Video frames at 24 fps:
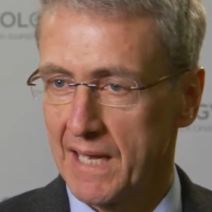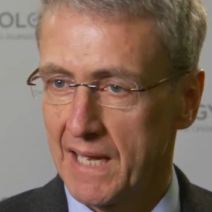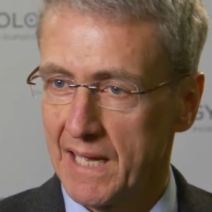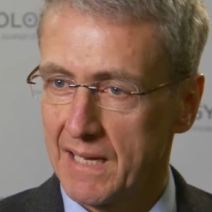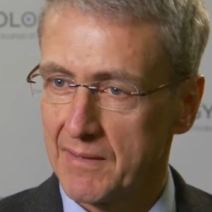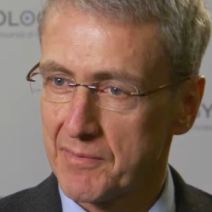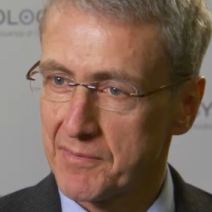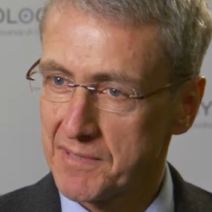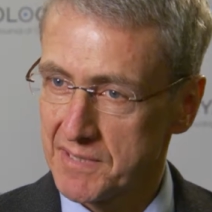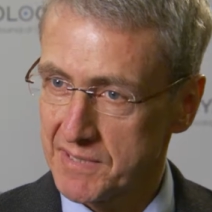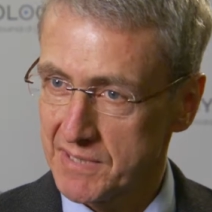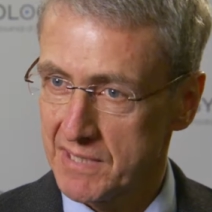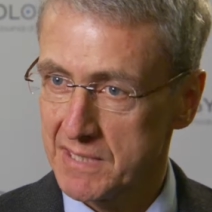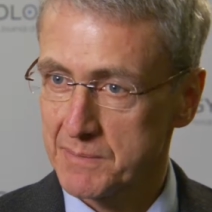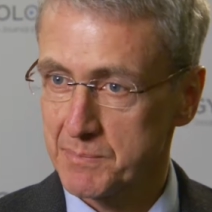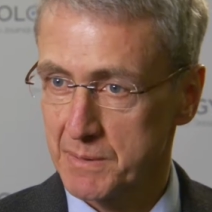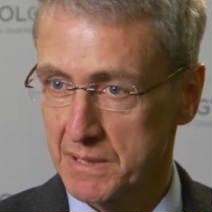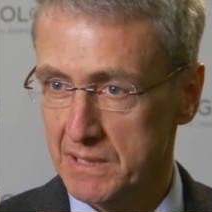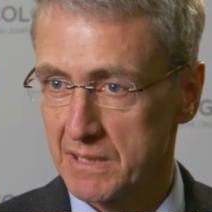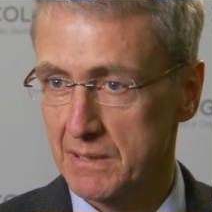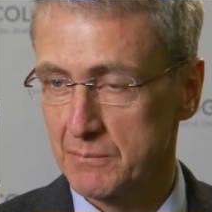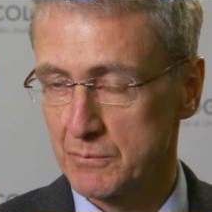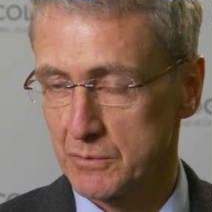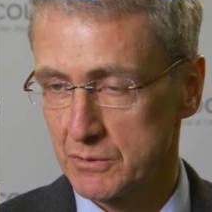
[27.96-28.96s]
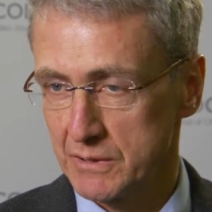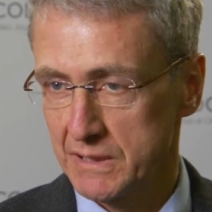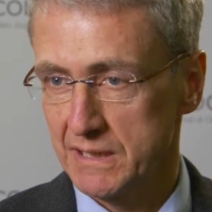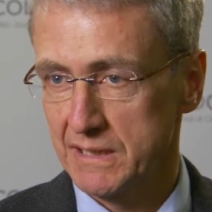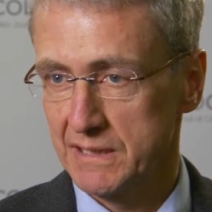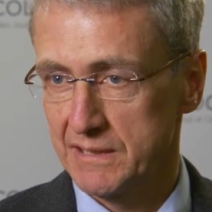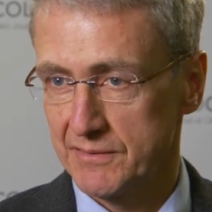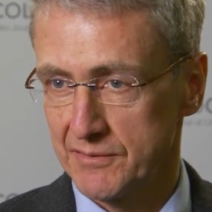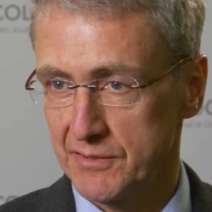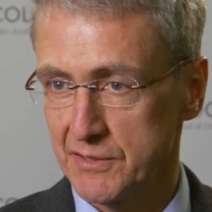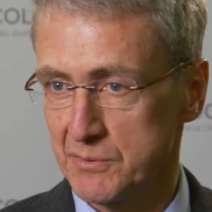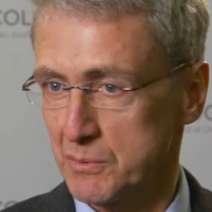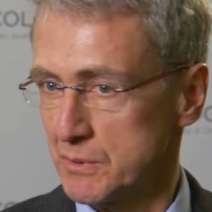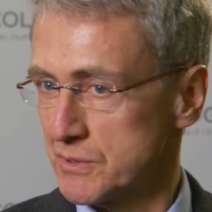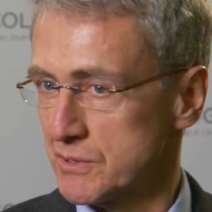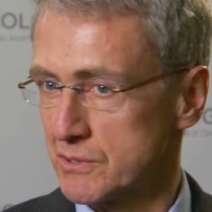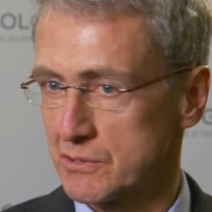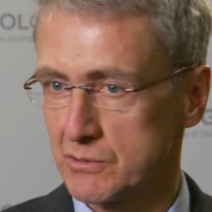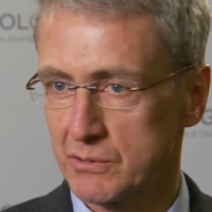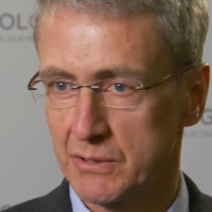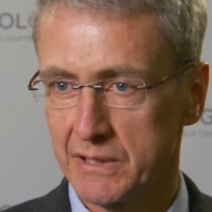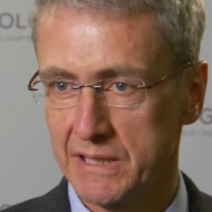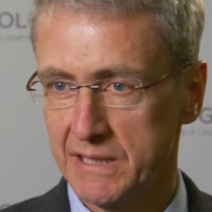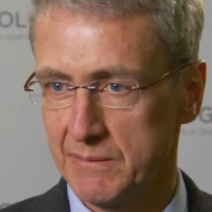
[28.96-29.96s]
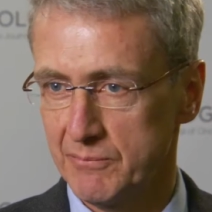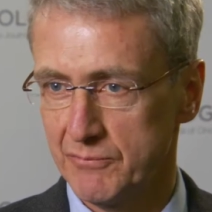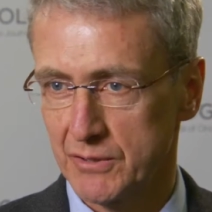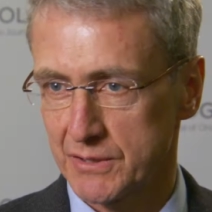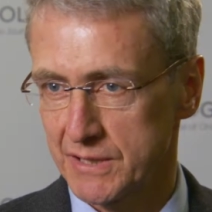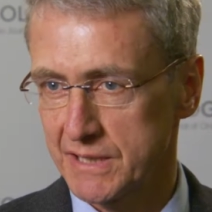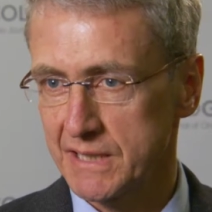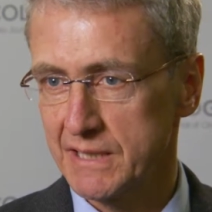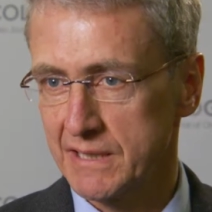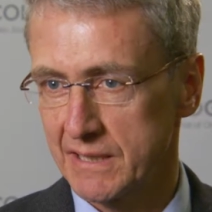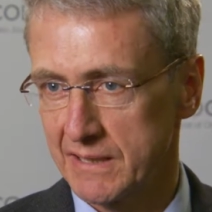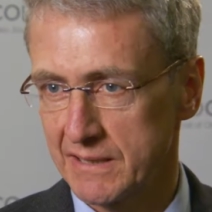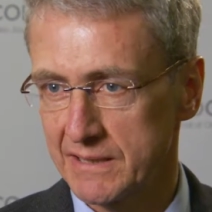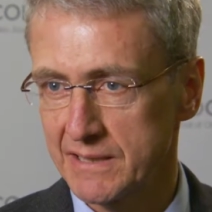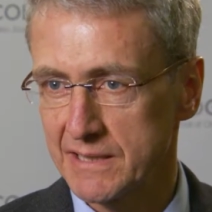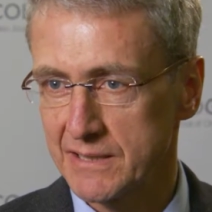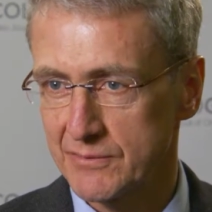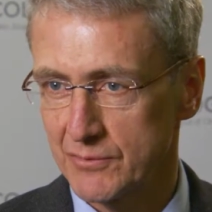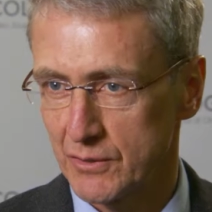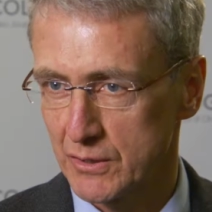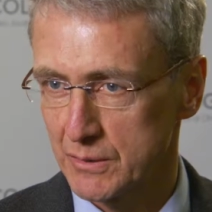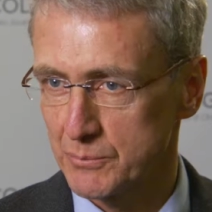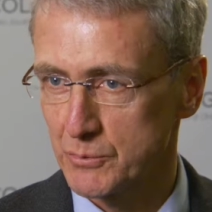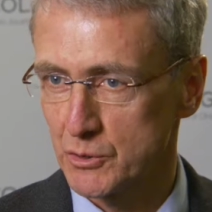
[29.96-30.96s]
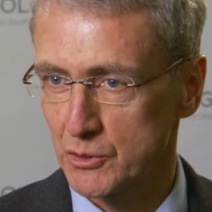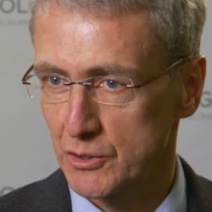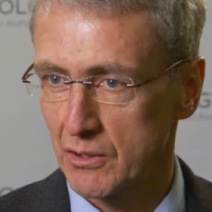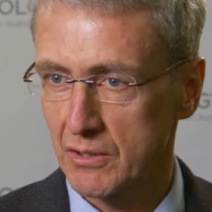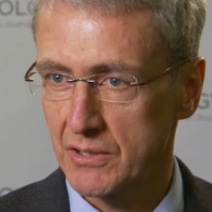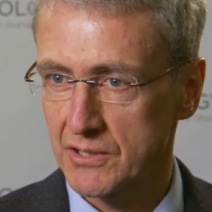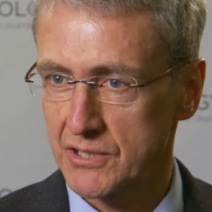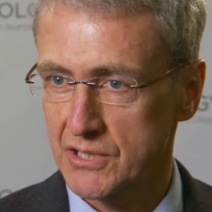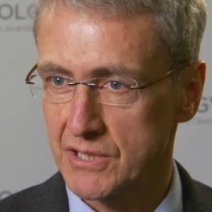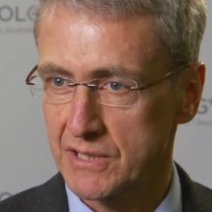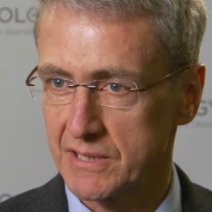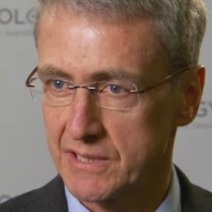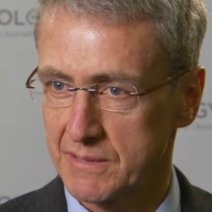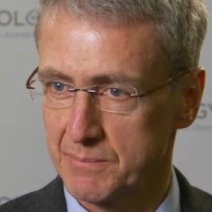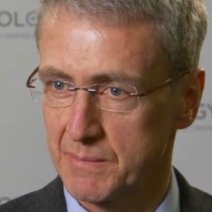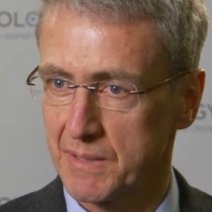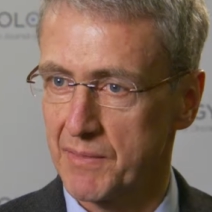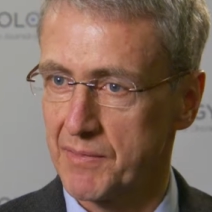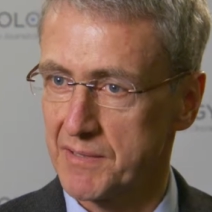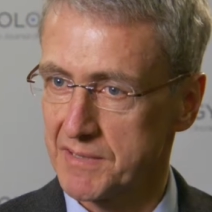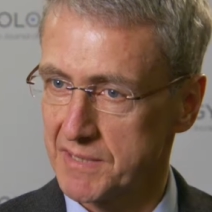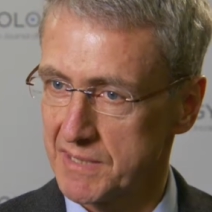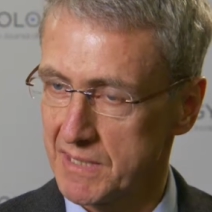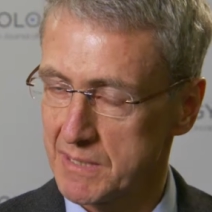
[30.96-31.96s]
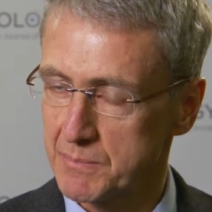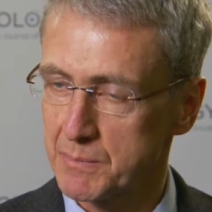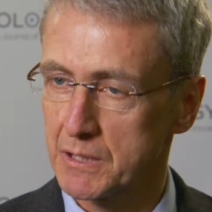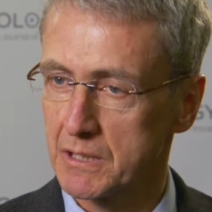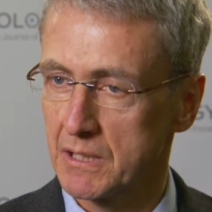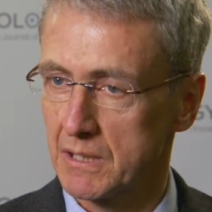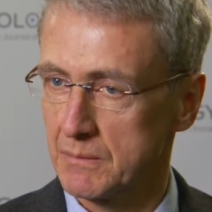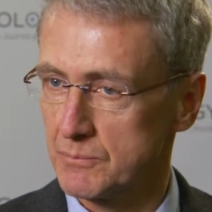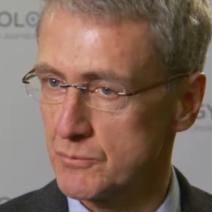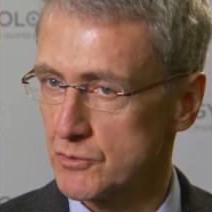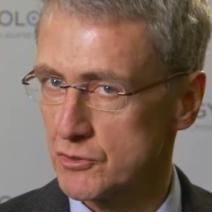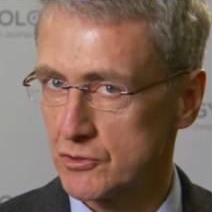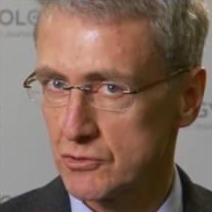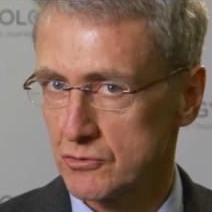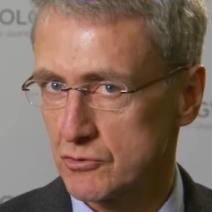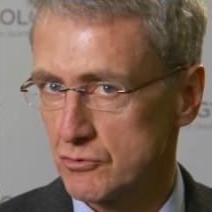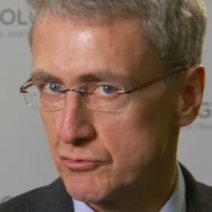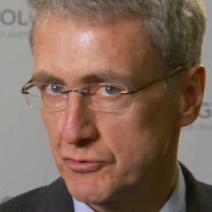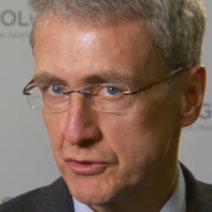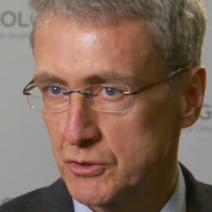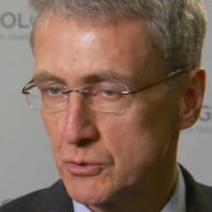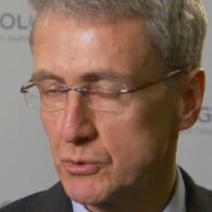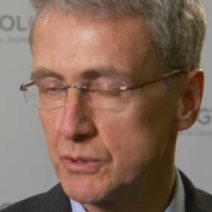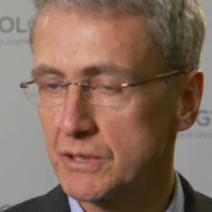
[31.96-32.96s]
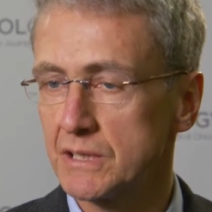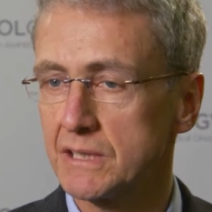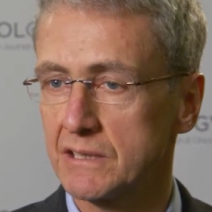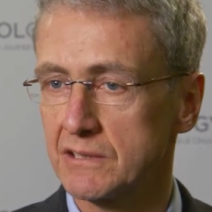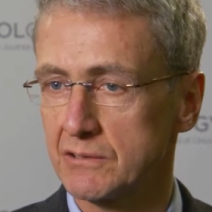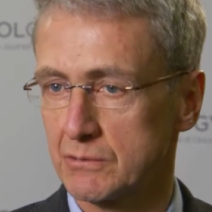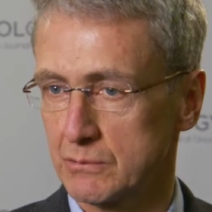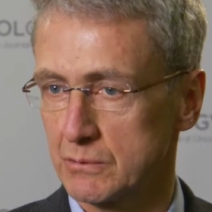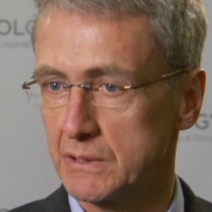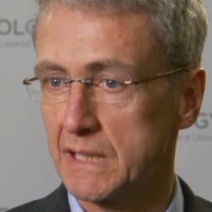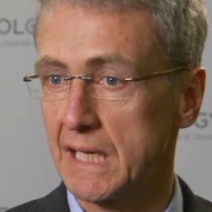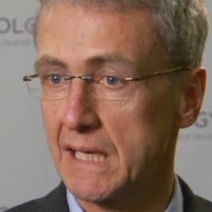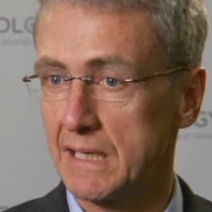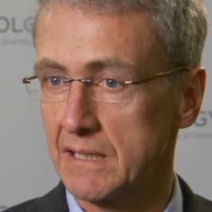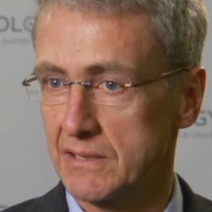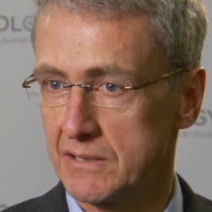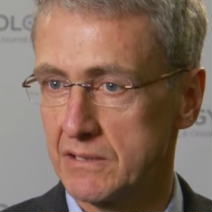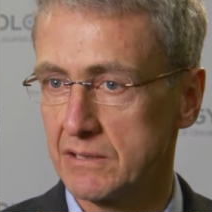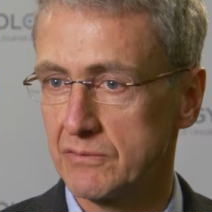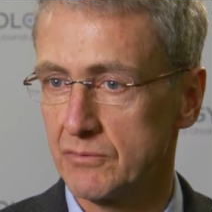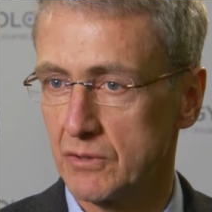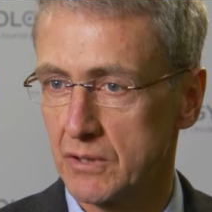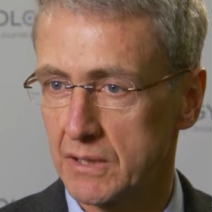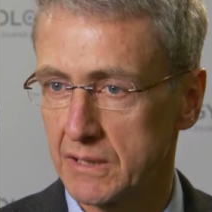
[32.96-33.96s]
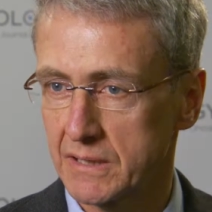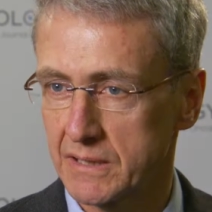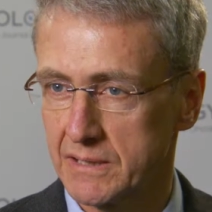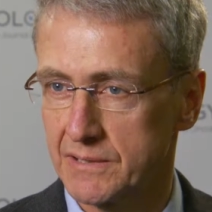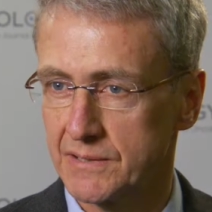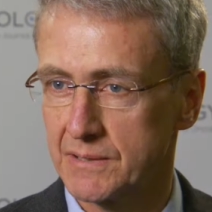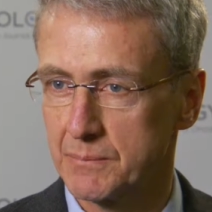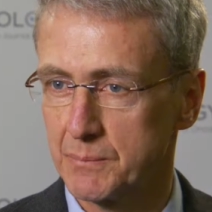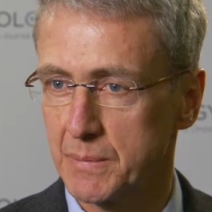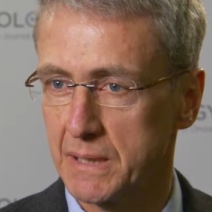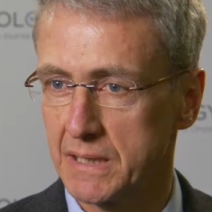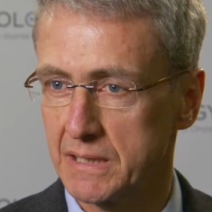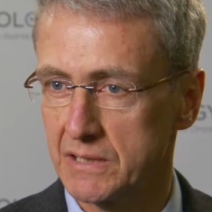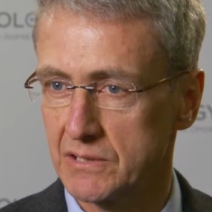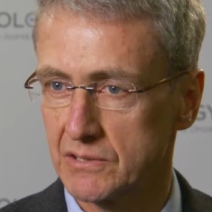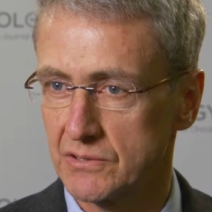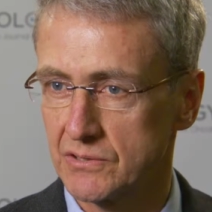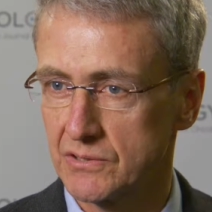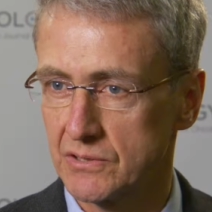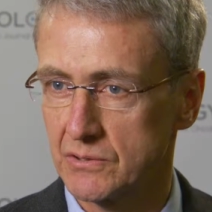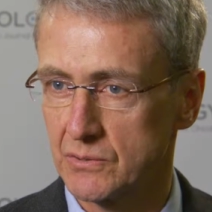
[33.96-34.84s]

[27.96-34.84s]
And this has become really, this was a dream for decades for immunologists, but this has become since a few years reality for lung cancer patients.